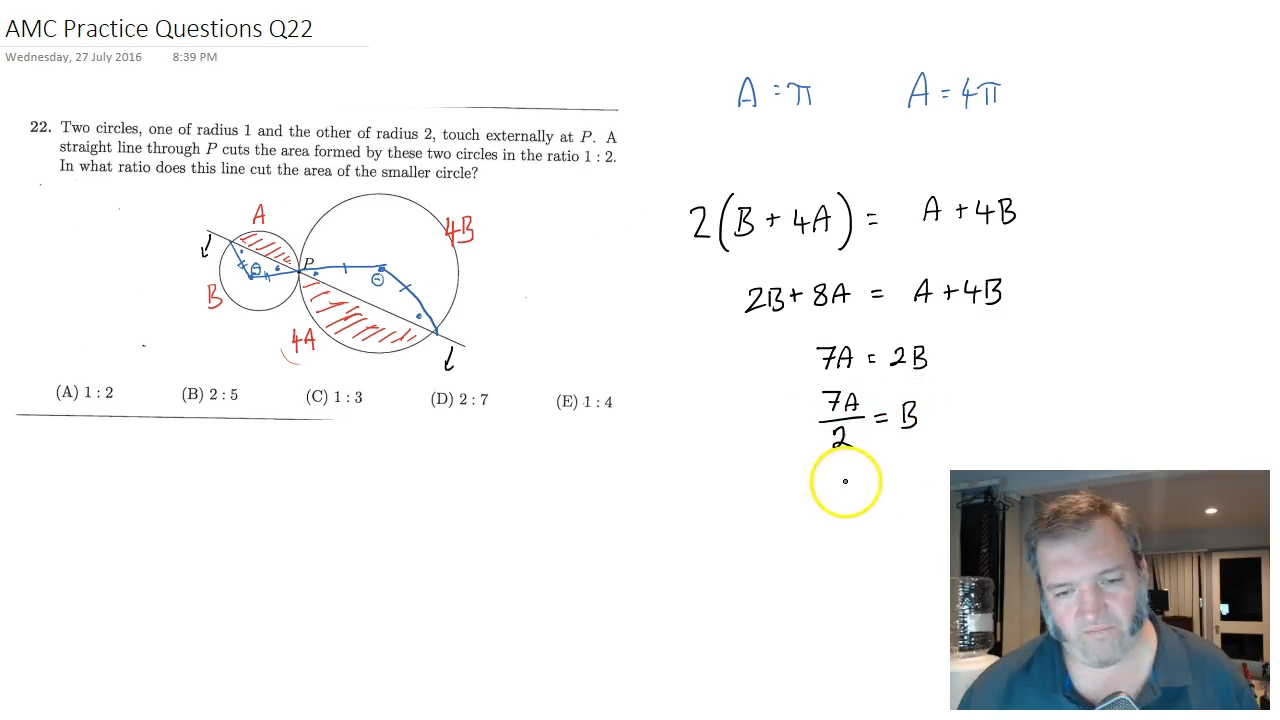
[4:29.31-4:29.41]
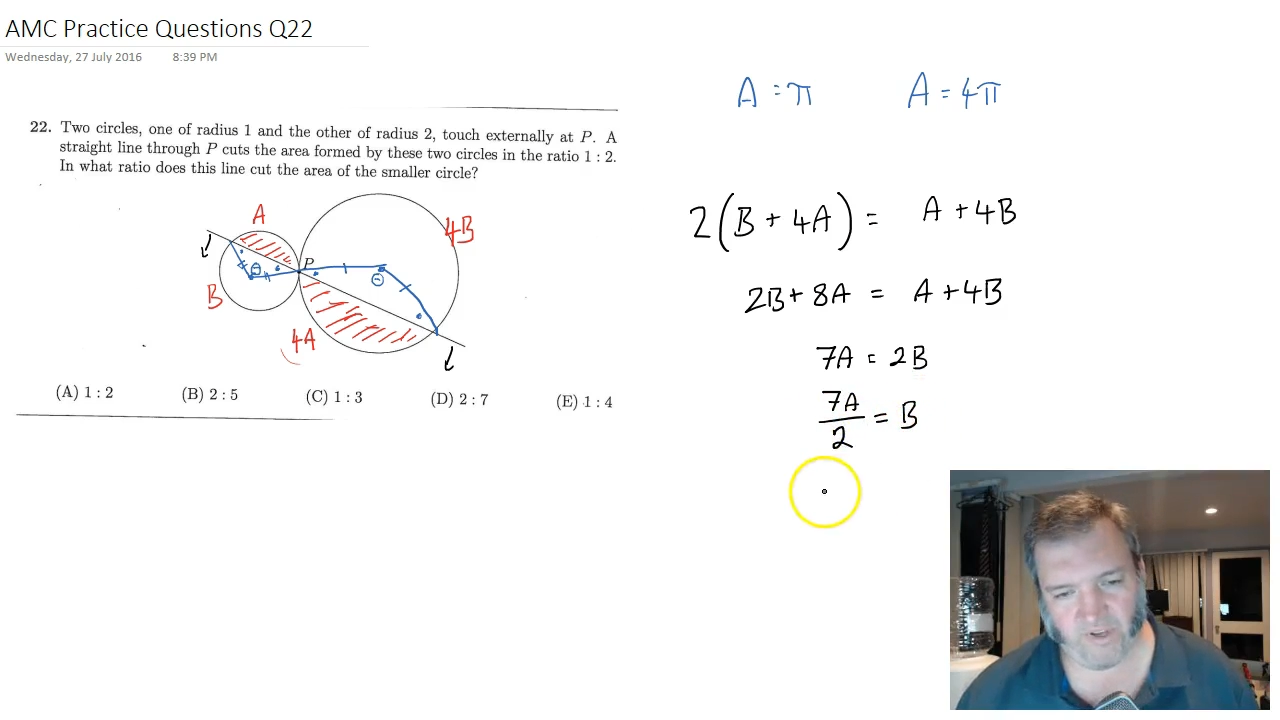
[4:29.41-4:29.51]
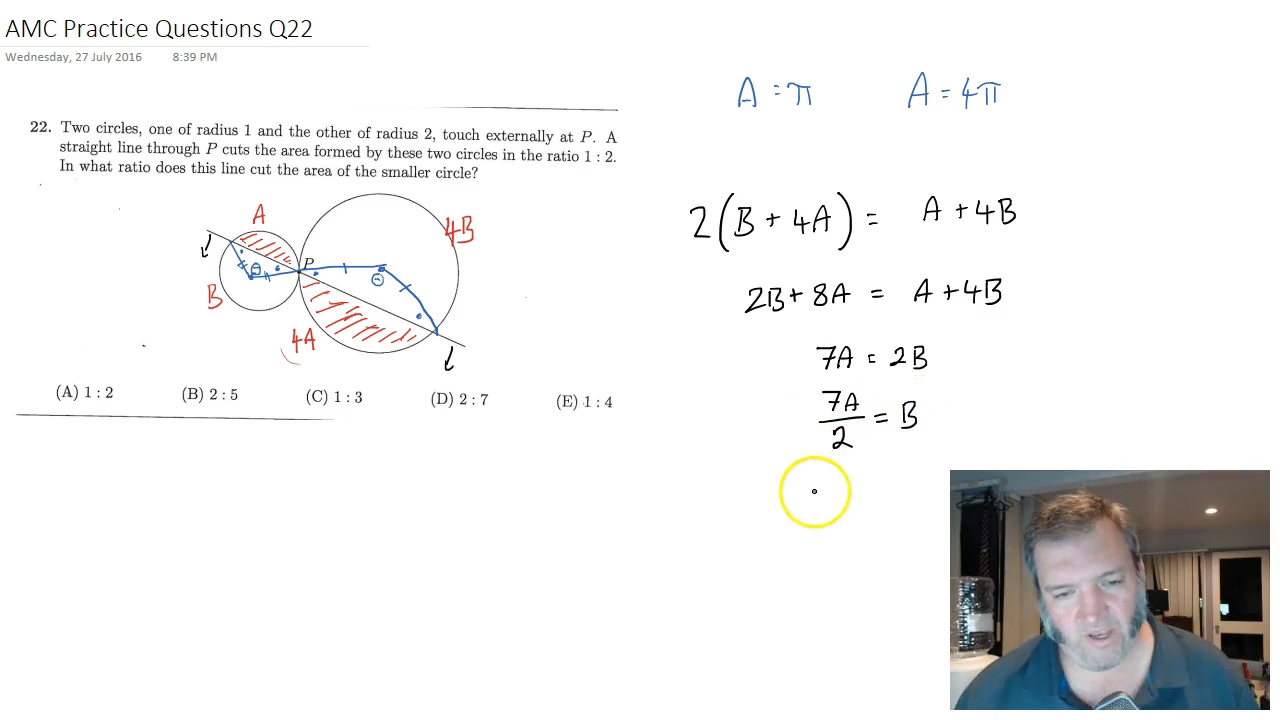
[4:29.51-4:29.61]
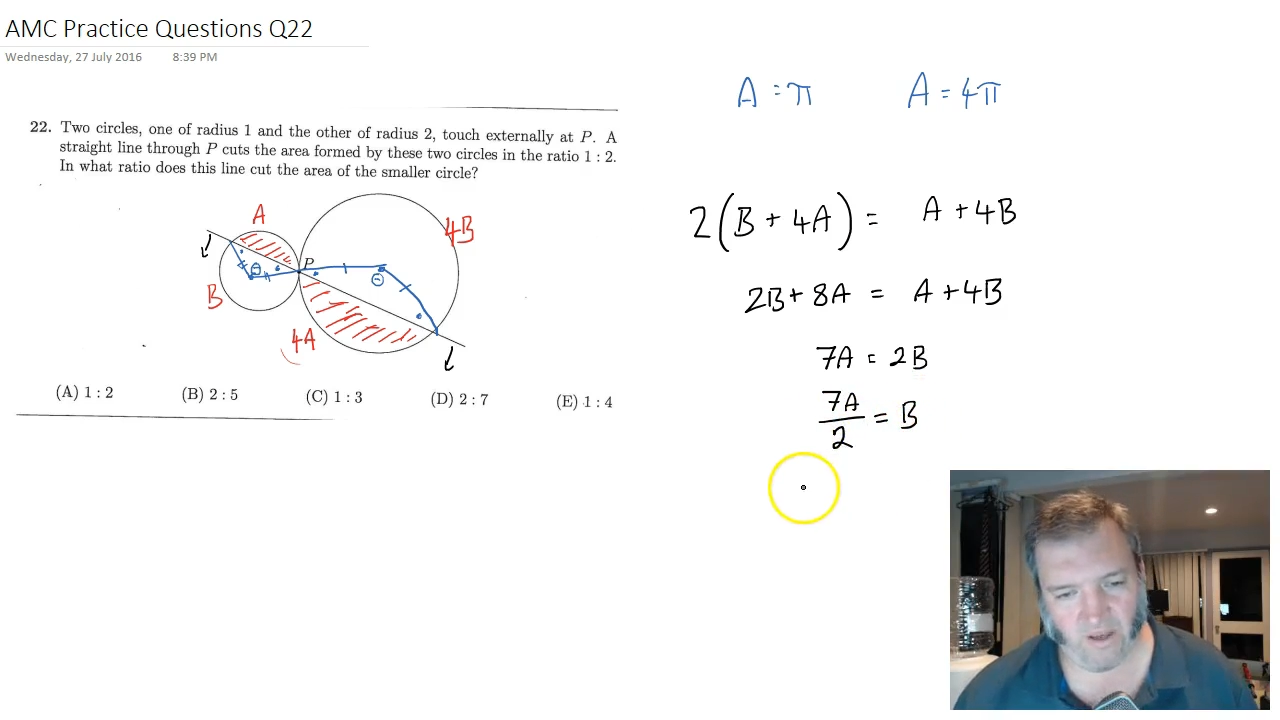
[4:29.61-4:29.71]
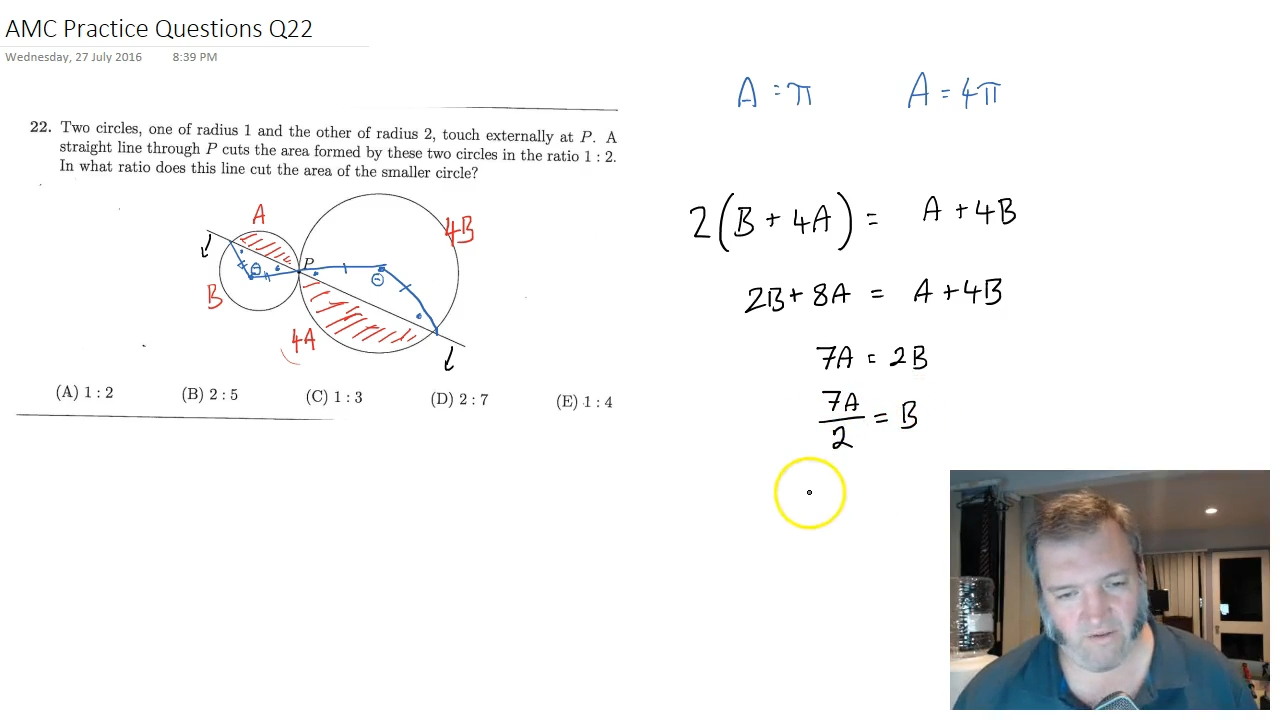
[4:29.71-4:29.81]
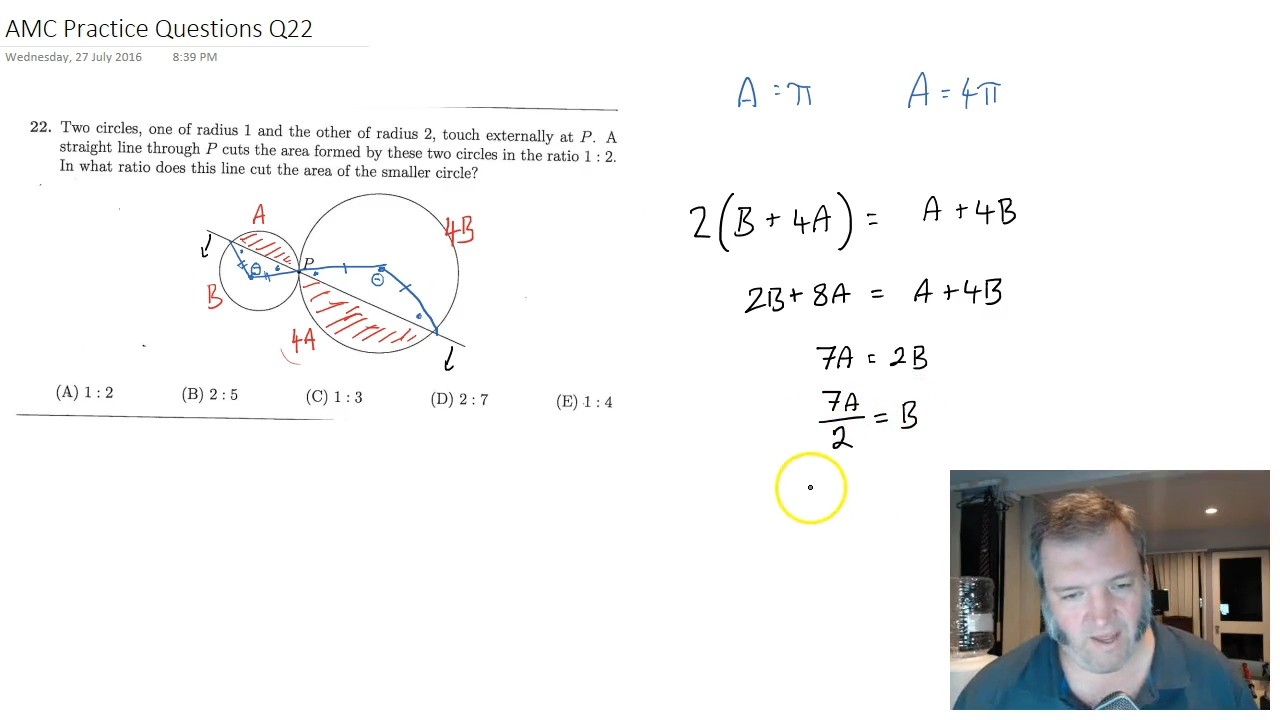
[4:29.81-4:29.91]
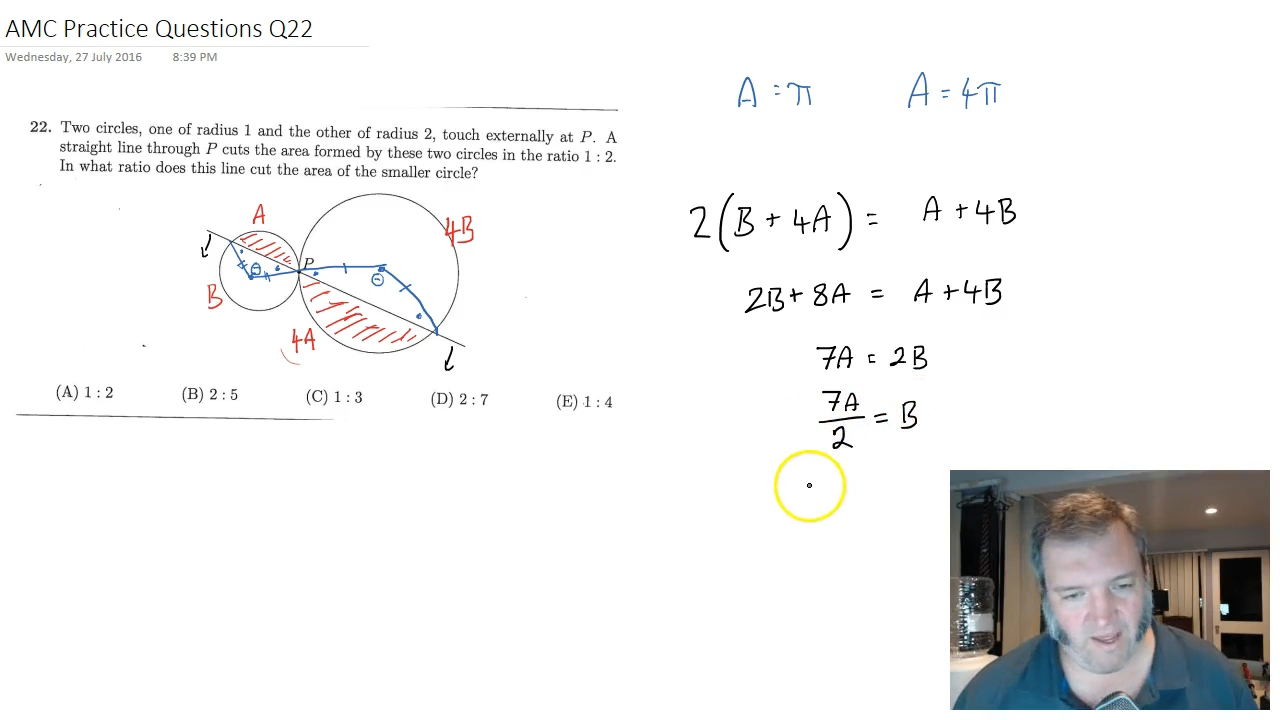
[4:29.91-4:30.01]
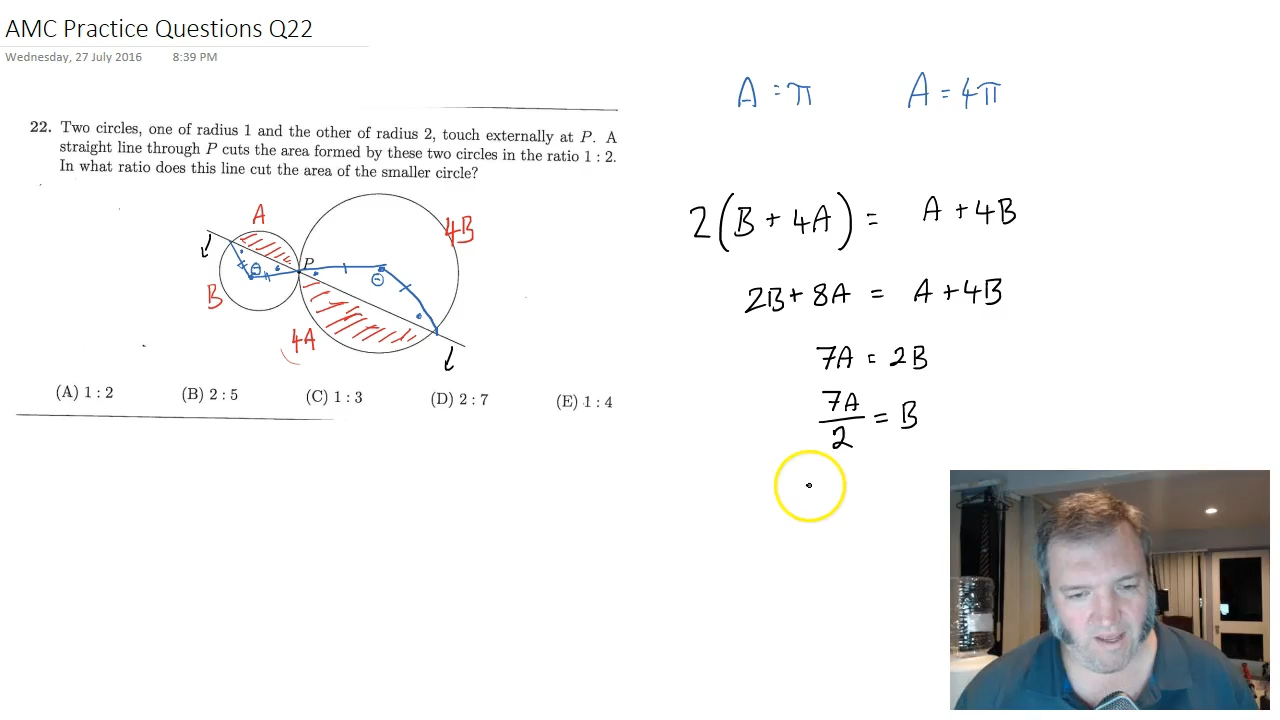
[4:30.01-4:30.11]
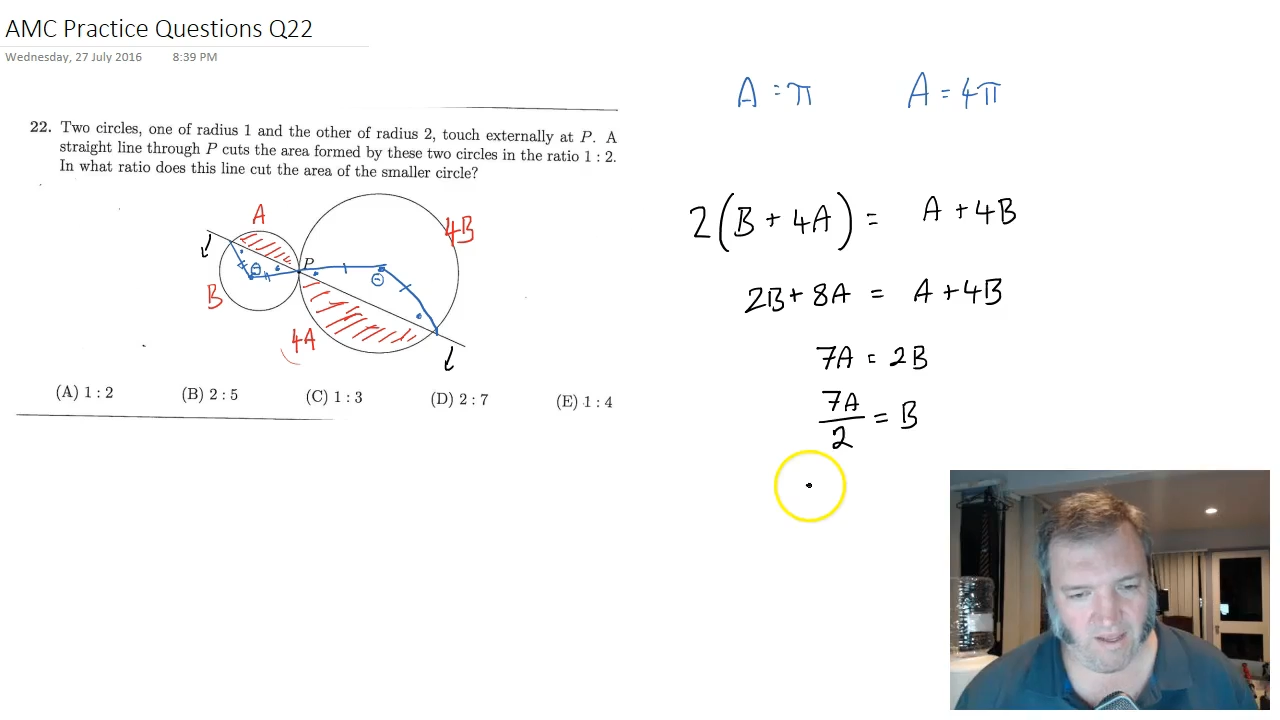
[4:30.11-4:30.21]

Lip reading: B over A,